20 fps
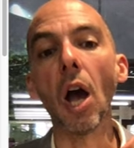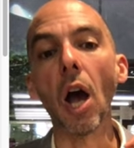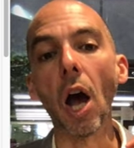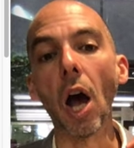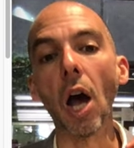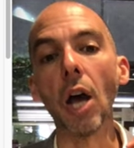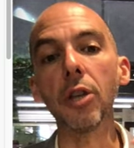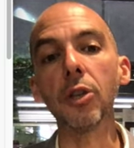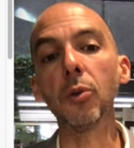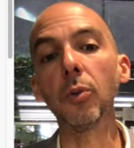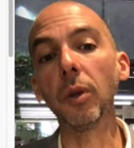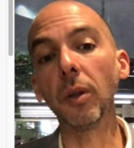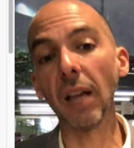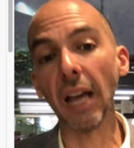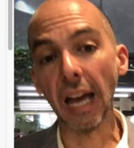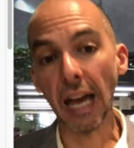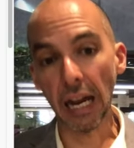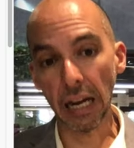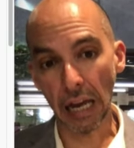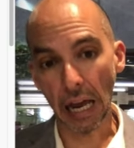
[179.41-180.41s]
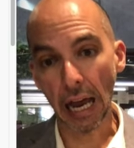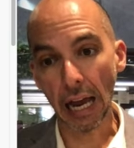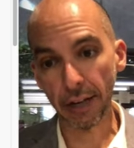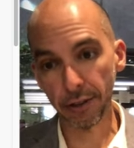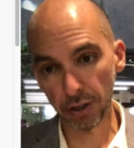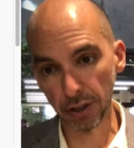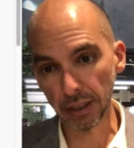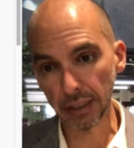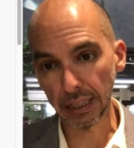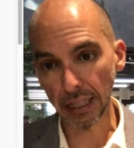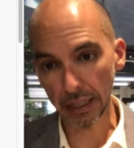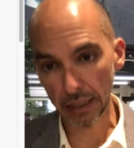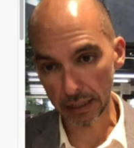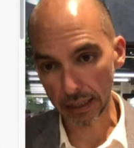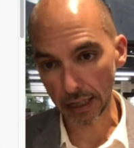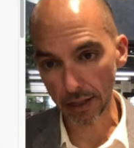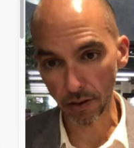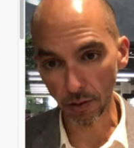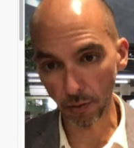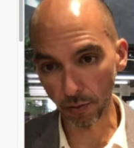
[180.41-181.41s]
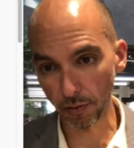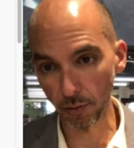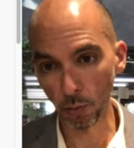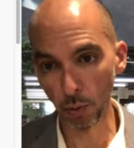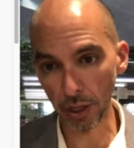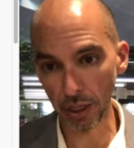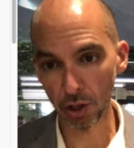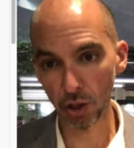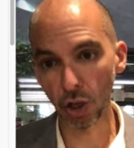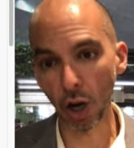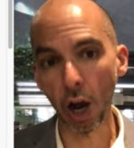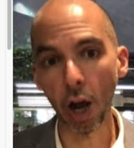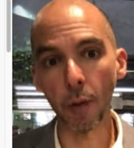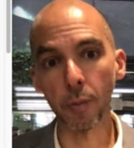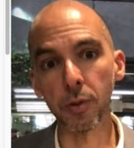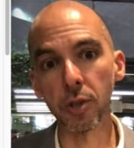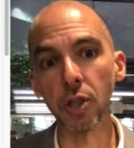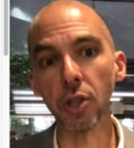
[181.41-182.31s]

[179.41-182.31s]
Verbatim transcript: uh, you will ac actually get a sense of which option